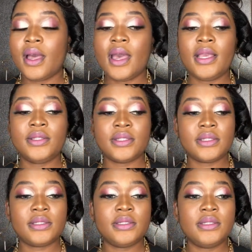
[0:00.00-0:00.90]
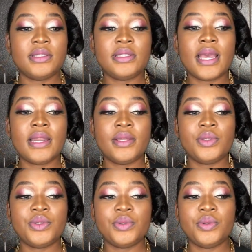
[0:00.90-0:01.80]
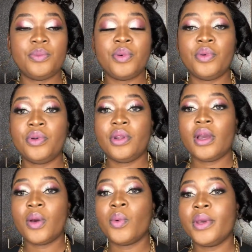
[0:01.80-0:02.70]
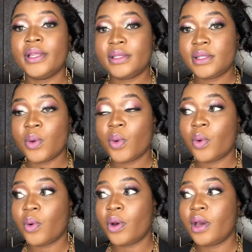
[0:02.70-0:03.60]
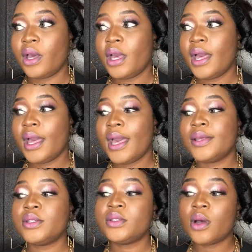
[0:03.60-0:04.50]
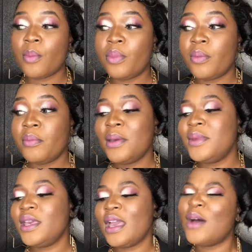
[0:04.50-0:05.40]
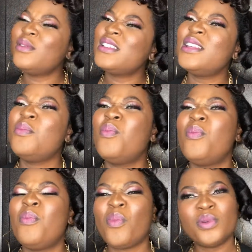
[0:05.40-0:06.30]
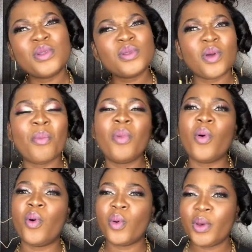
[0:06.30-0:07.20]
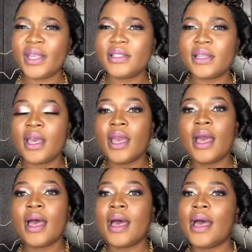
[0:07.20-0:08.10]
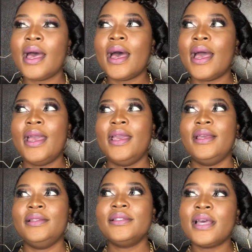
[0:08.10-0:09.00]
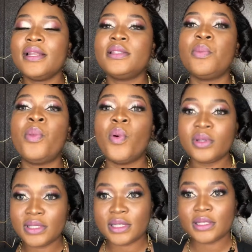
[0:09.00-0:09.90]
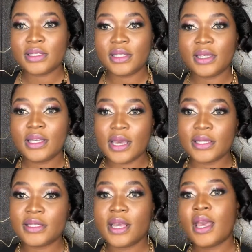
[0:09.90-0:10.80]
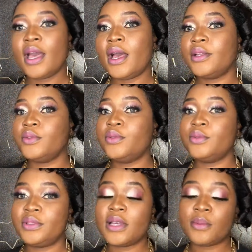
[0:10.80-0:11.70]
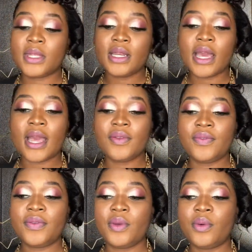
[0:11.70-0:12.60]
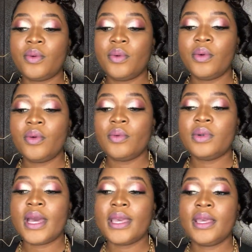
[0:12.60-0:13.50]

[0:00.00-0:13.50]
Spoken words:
I just decided to put a quit or a stop. Maybe I want to say stop or quit. I decided to pause it, yes, and do something I feel like